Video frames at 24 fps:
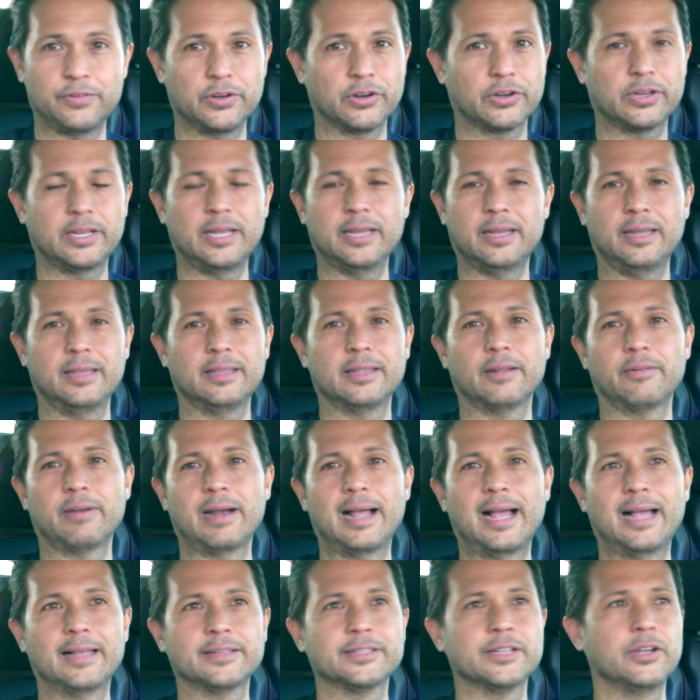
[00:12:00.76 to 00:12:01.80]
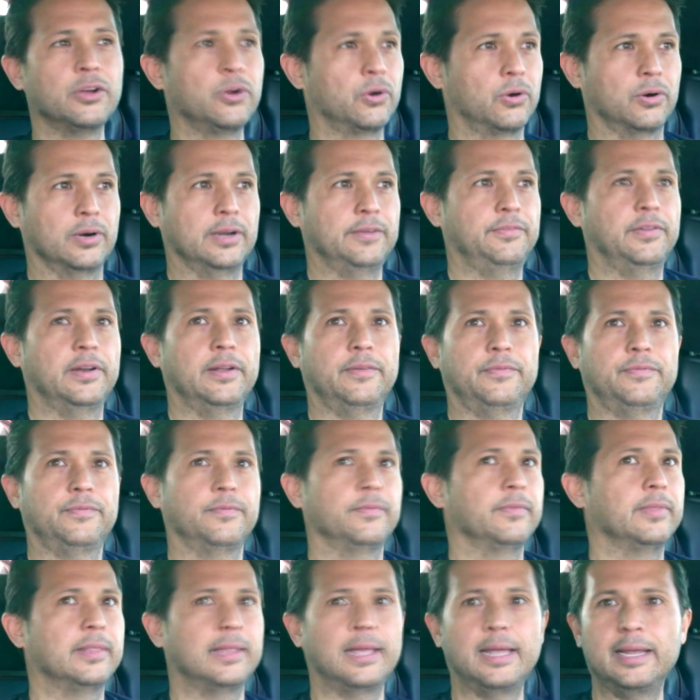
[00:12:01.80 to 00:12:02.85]
you're kicking their ass, or even if
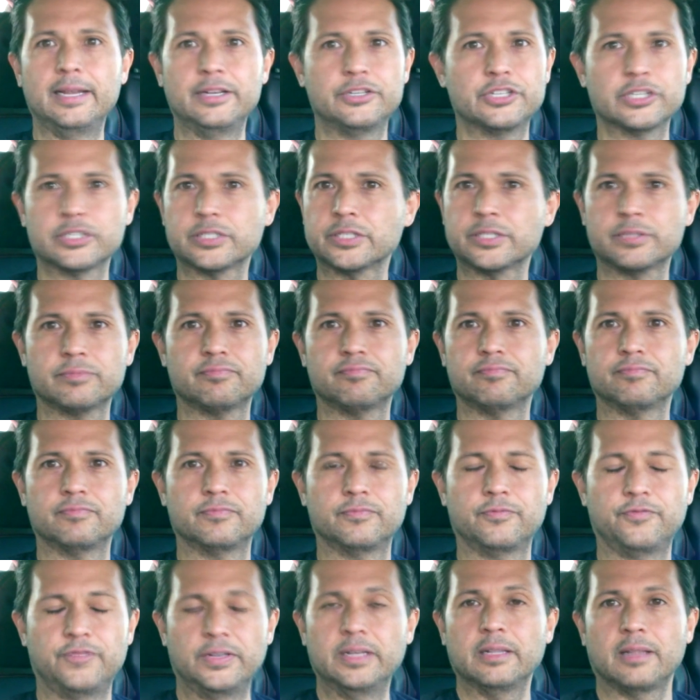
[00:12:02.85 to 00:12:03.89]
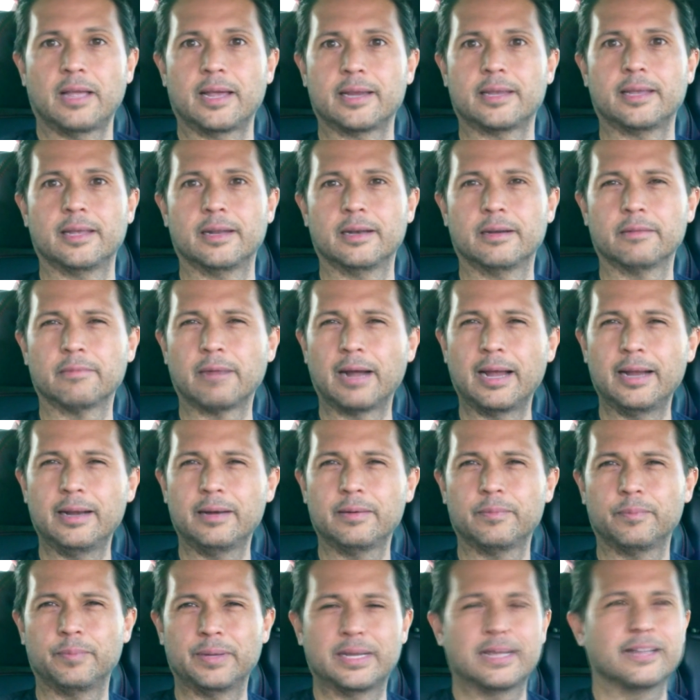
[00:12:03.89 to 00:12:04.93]
they just feel like it, right?
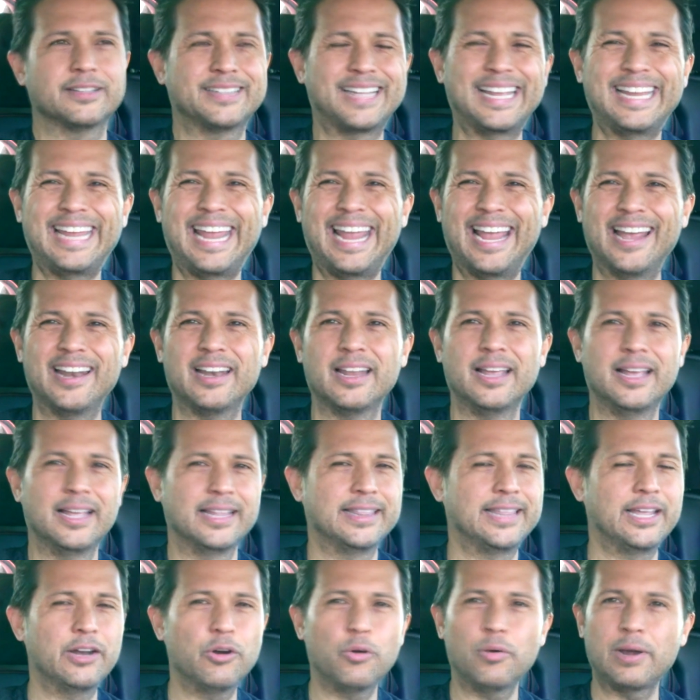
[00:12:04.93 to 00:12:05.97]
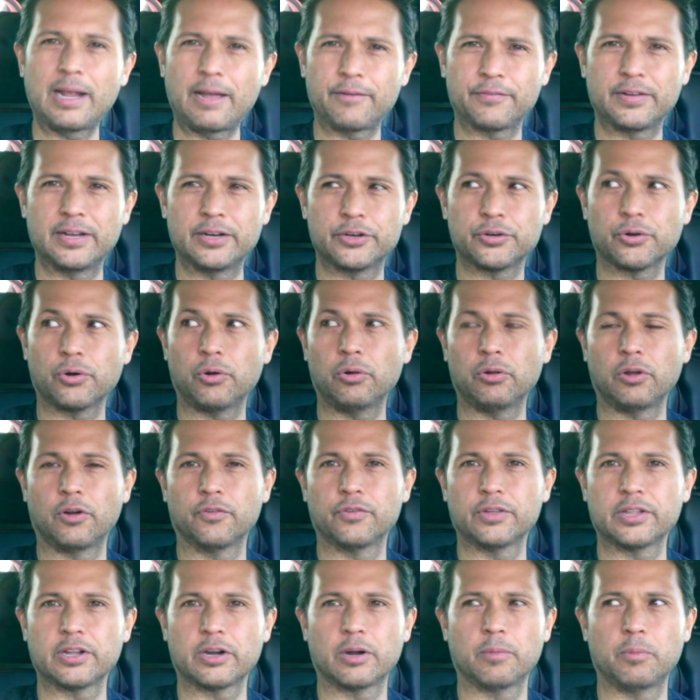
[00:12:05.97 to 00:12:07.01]
Because they don't have control
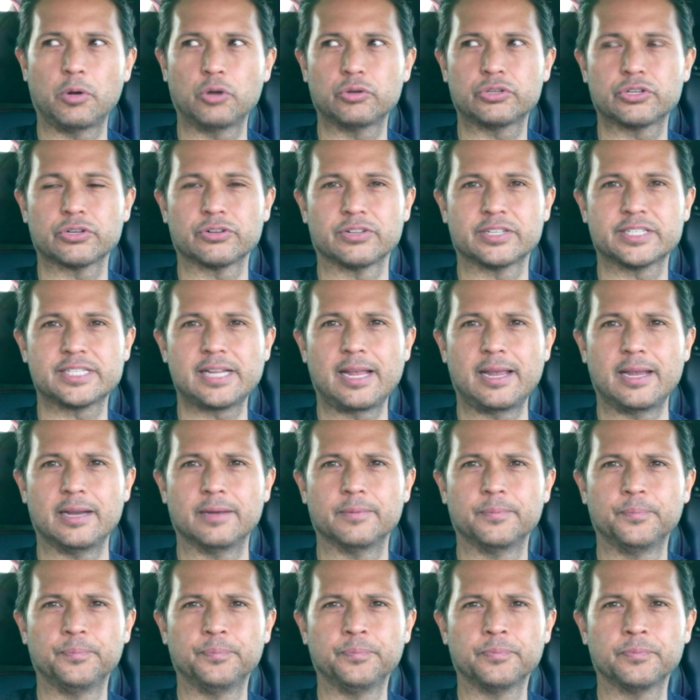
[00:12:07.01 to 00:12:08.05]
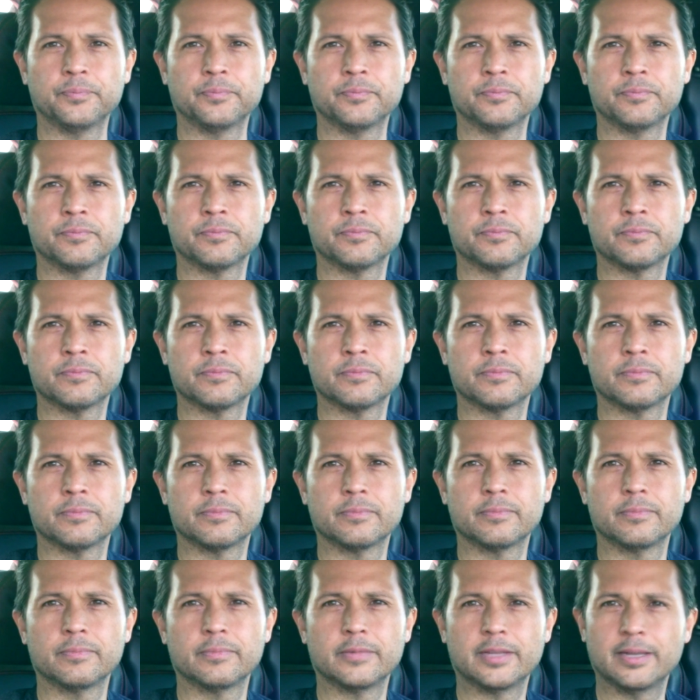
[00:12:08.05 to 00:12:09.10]
over their emotional state.
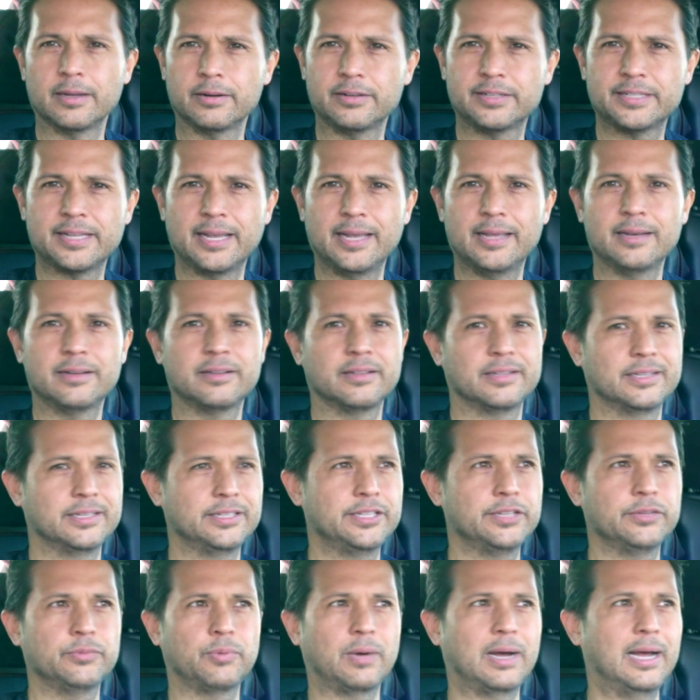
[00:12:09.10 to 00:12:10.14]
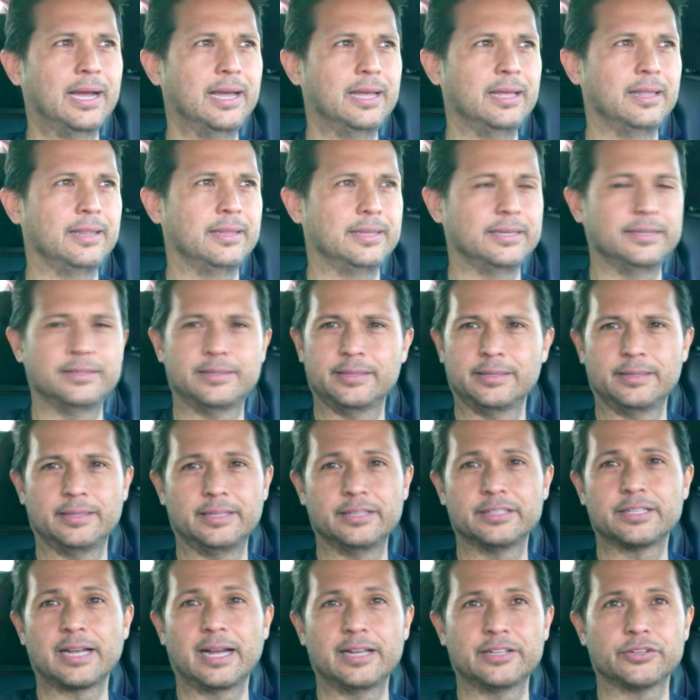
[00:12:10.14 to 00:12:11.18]
You understand? This is why
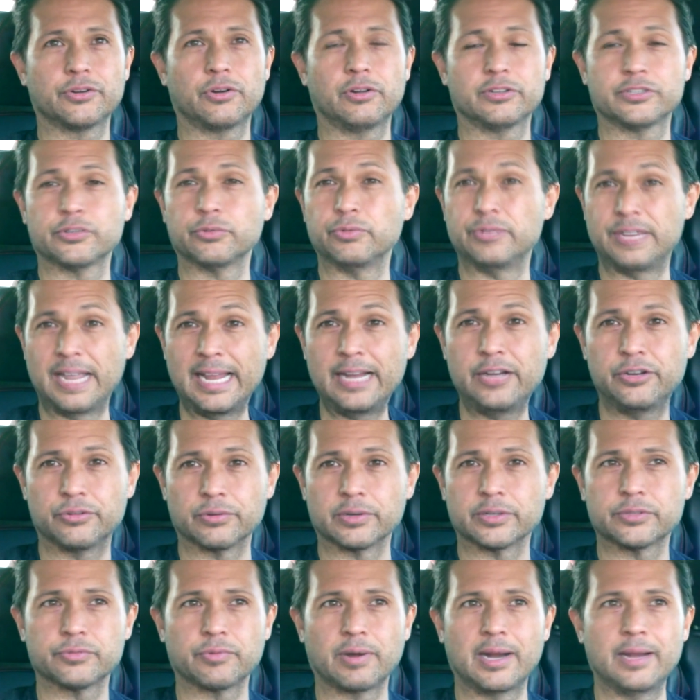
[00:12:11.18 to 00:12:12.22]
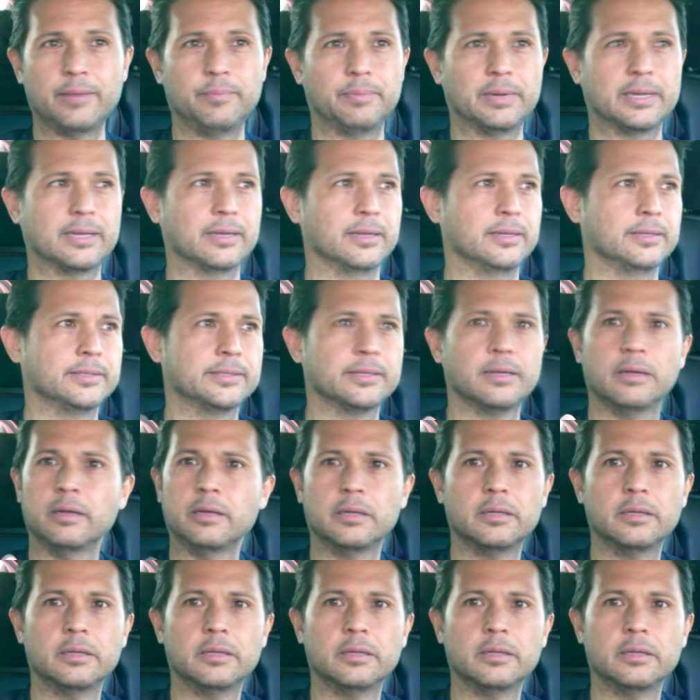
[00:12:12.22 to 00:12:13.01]
these guys are also dangerous, right? Because